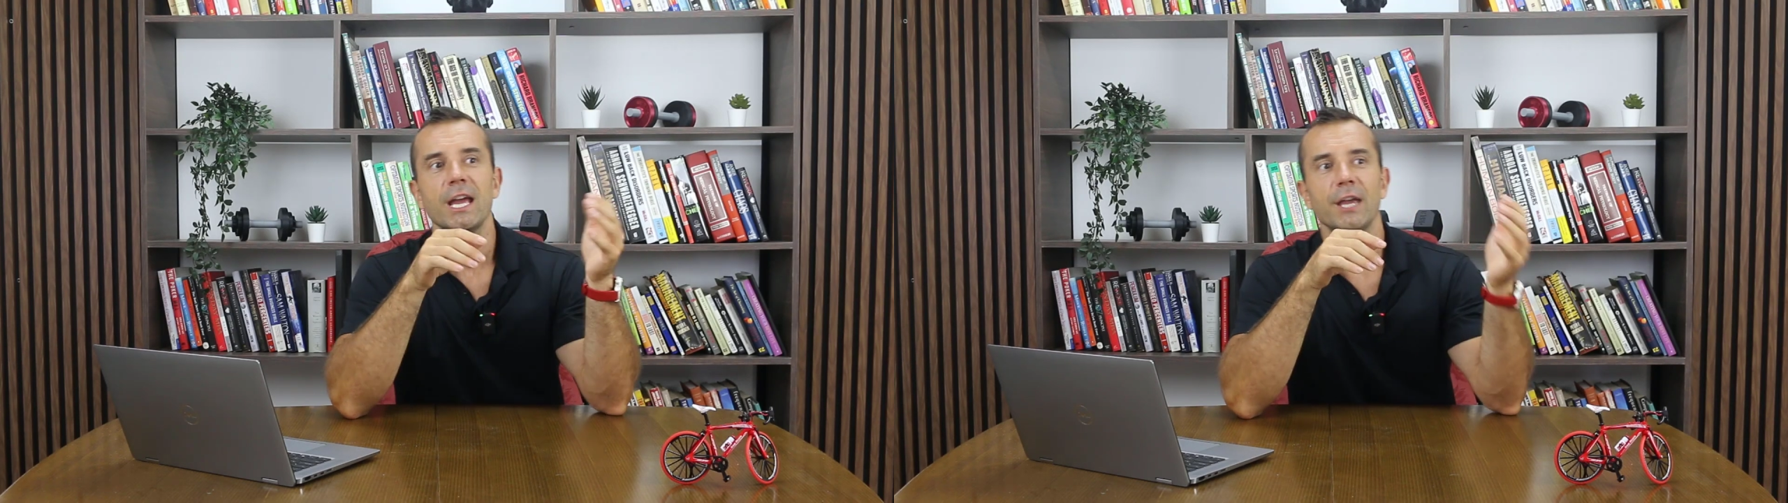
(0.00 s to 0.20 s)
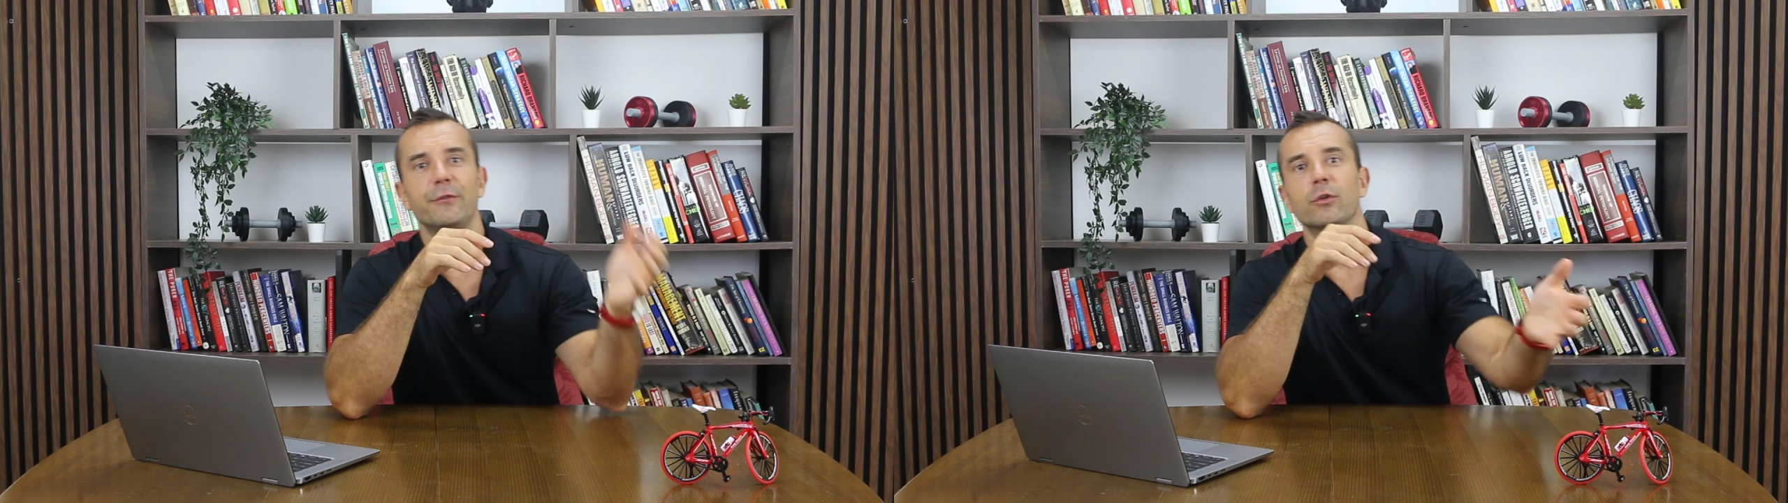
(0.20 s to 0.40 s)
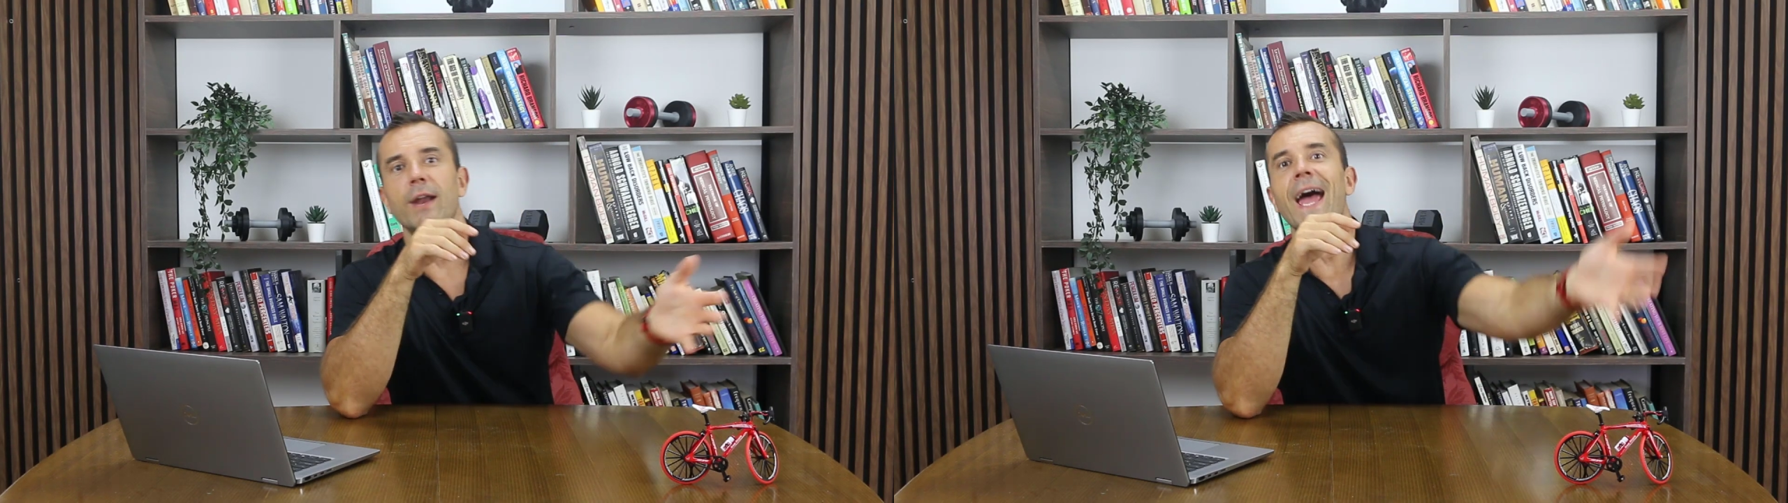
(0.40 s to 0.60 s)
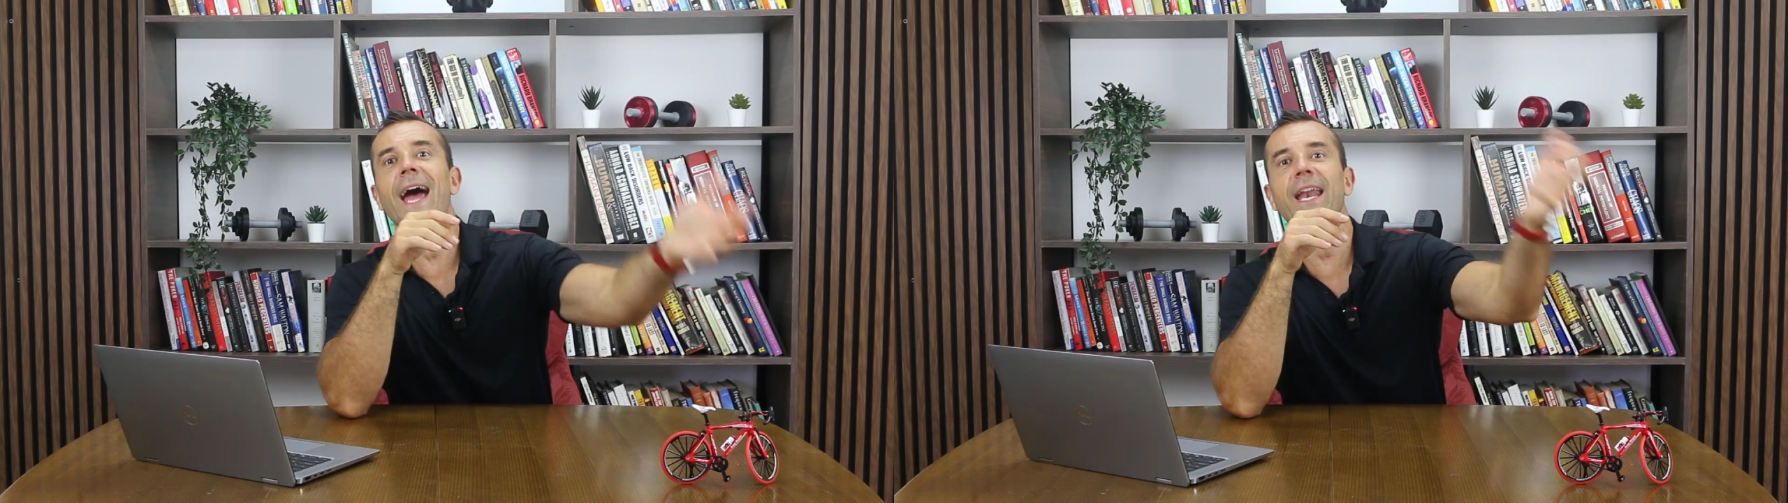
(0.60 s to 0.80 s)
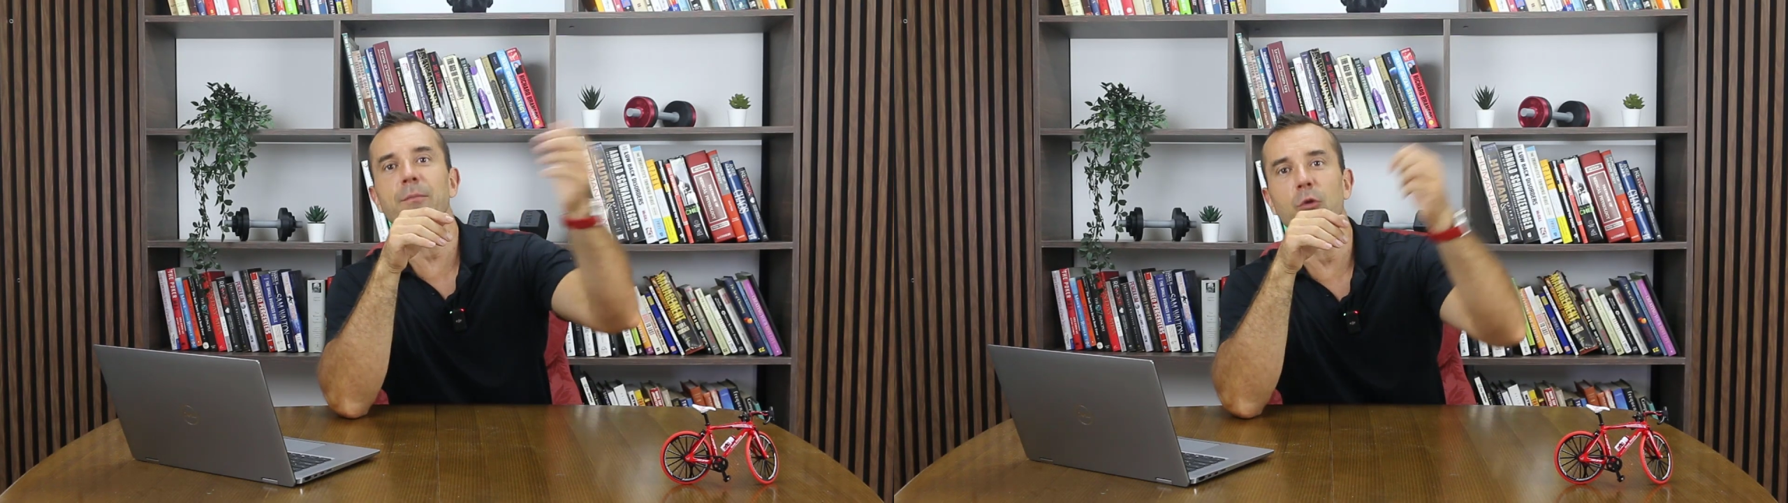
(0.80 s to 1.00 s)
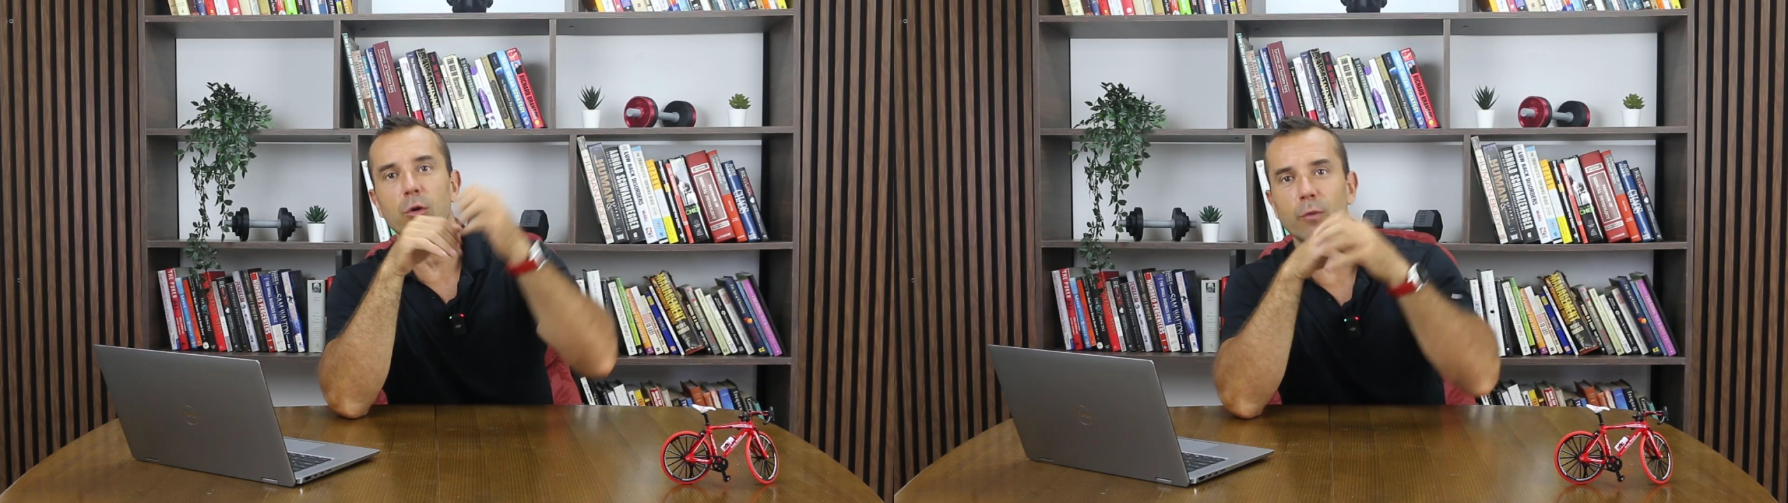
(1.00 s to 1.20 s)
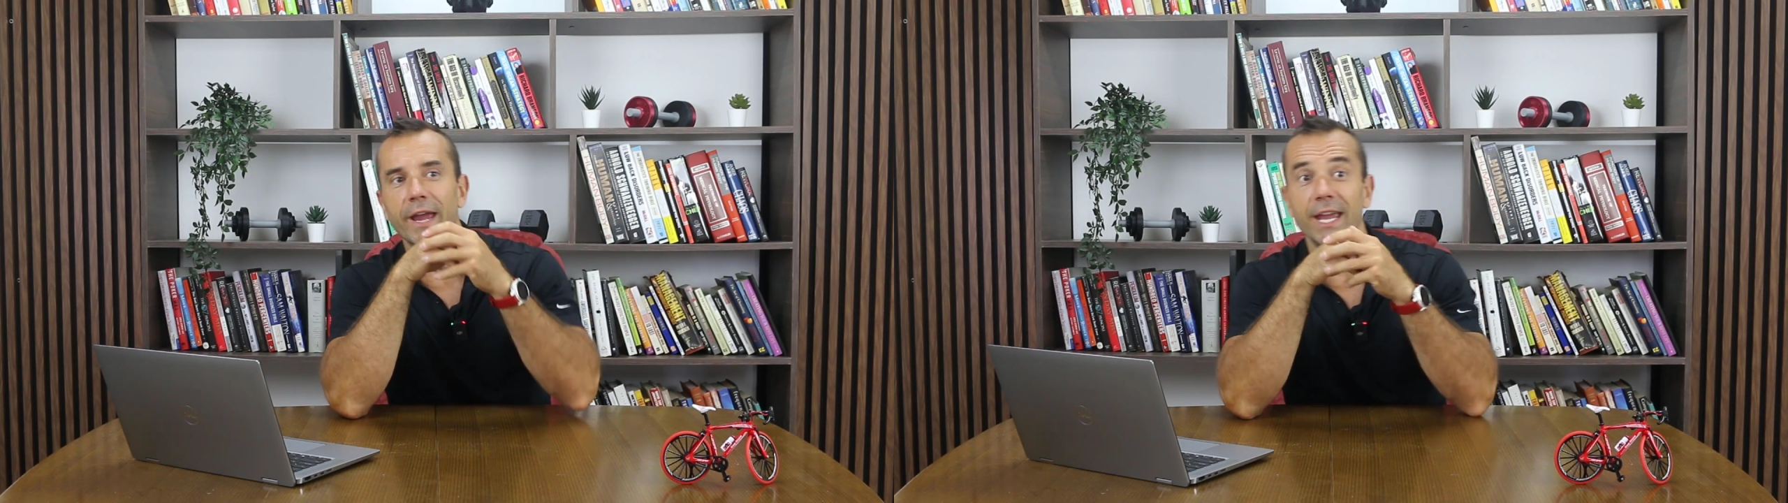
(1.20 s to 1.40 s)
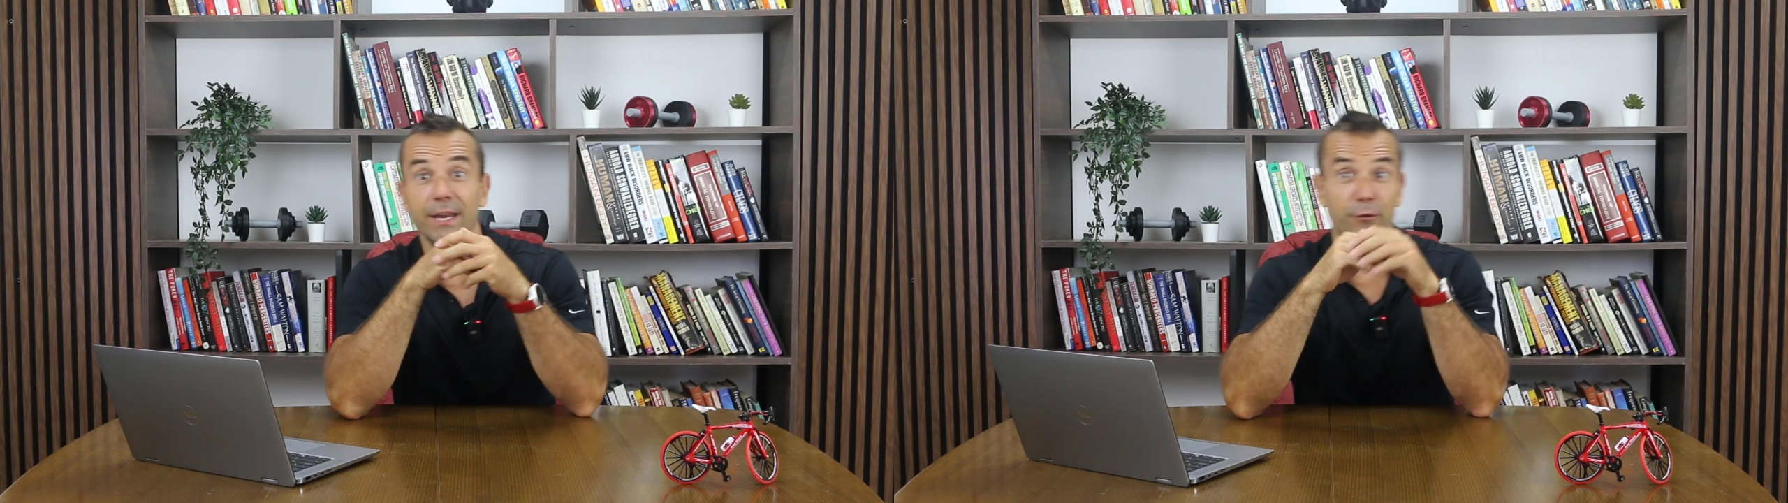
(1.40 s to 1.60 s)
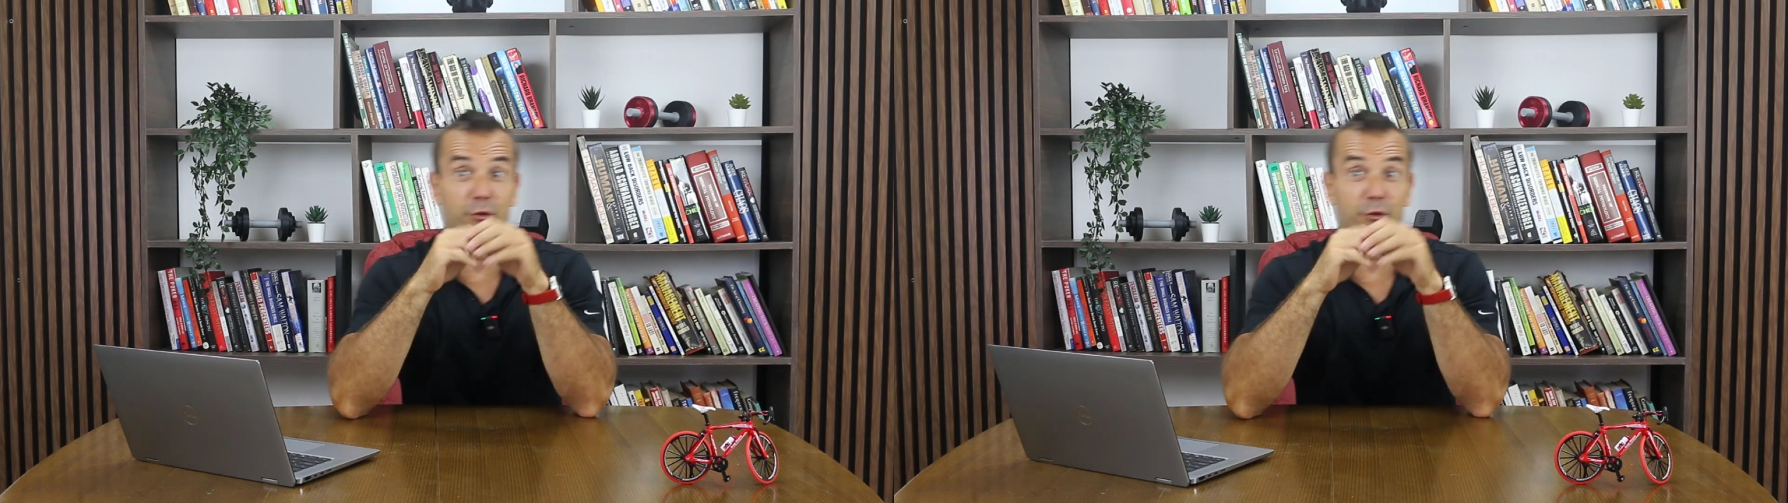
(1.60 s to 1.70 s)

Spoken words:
if you're adding more weight, if